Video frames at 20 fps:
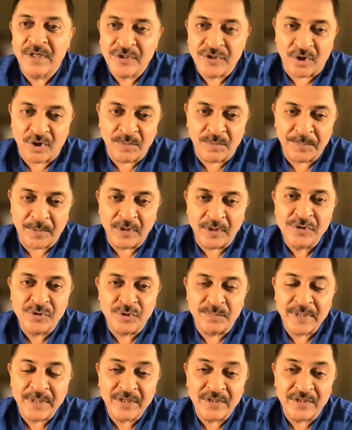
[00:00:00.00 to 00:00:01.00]
Europe also,
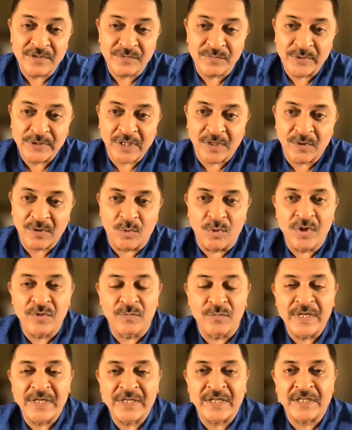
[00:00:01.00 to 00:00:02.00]
because with the cold
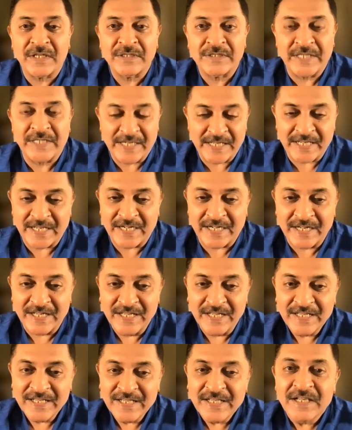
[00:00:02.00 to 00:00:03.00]
winter setting in,
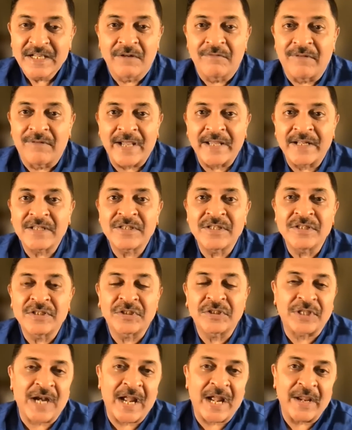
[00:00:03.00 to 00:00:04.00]
viruses
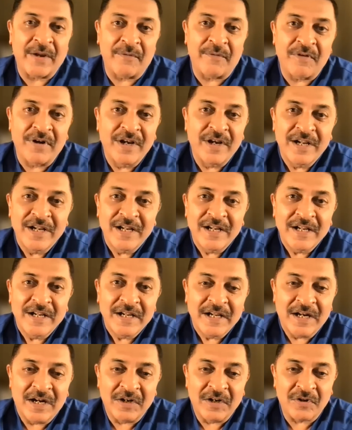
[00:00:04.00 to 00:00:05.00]
thrive
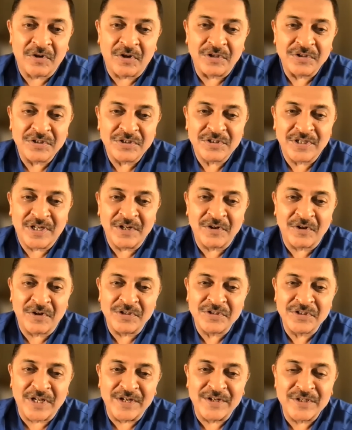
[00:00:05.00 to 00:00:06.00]

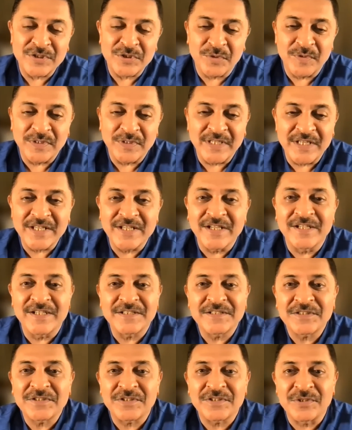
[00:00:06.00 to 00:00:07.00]
across countries over the
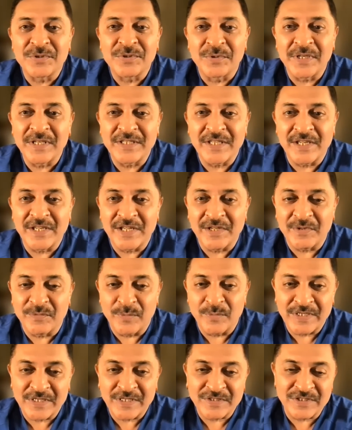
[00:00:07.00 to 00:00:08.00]
years during the
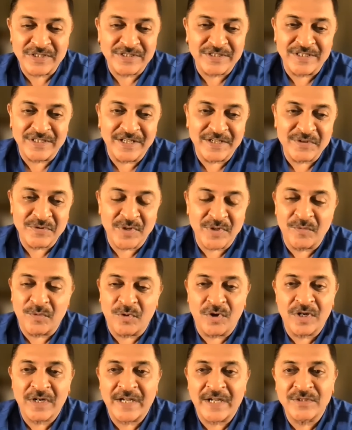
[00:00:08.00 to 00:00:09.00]
winter season, and you have
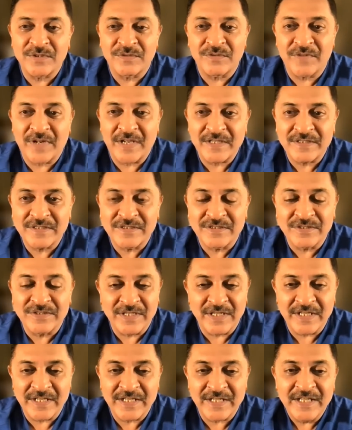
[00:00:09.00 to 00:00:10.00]
all kinds of viruses
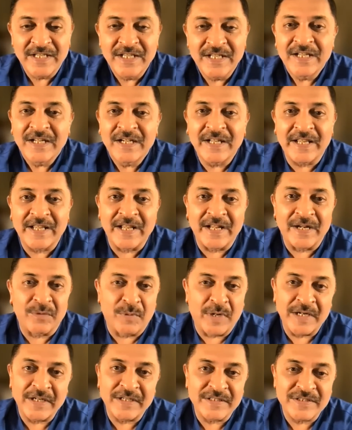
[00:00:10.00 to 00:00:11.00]
really taking
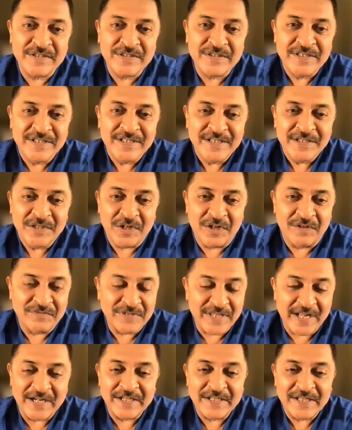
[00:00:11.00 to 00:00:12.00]
advantage of
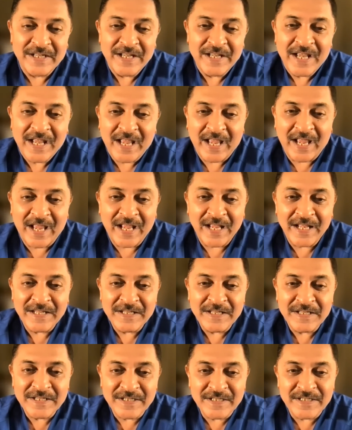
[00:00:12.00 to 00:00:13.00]
that.
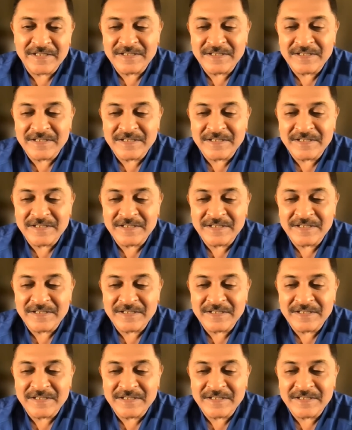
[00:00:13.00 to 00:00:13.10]
And